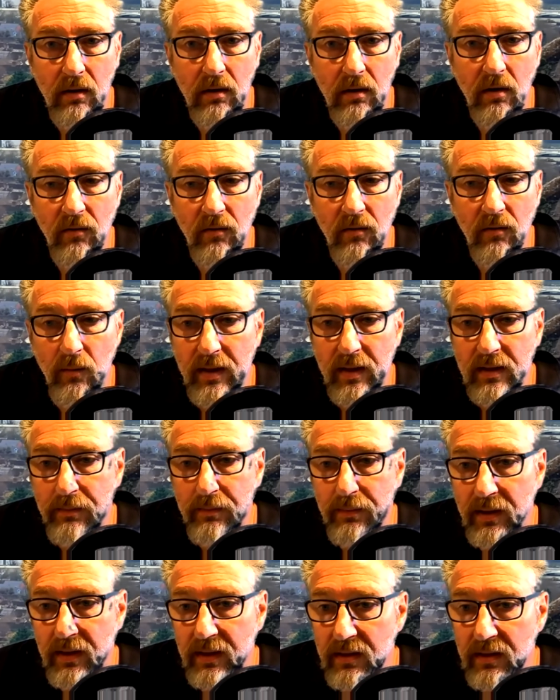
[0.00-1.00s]
of Westbury
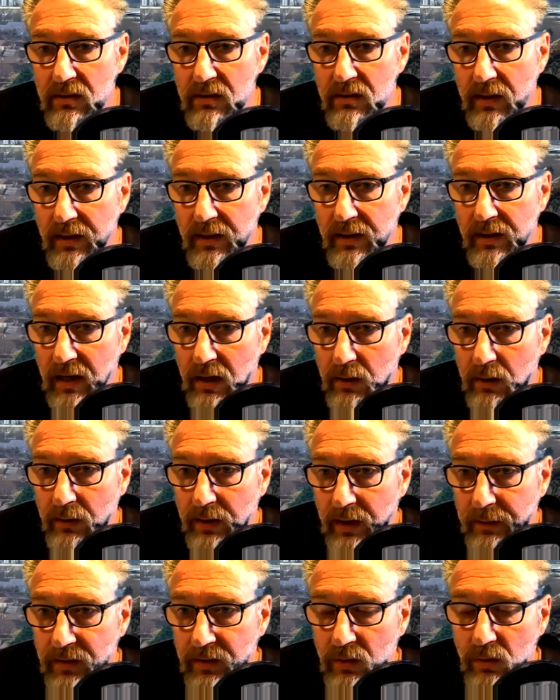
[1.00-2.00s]
and the surrounding area
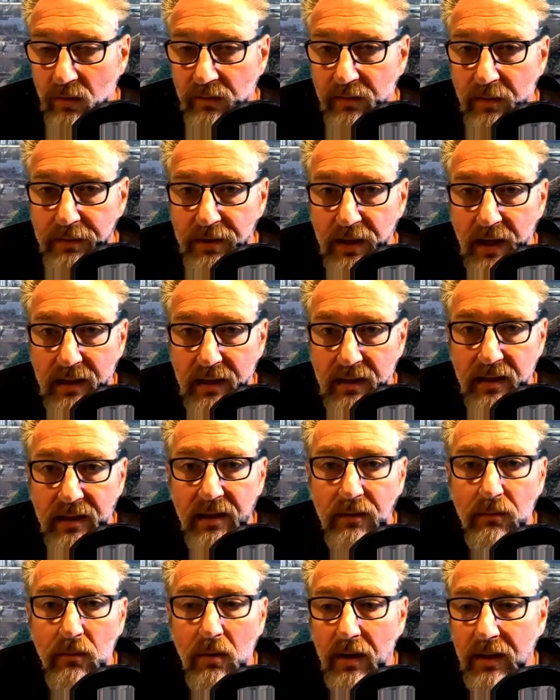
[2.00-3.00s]
who have objected
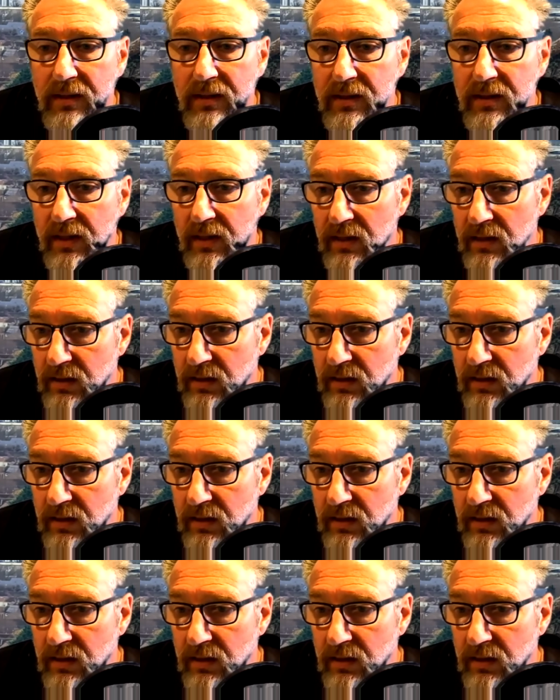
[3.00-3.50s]
in writing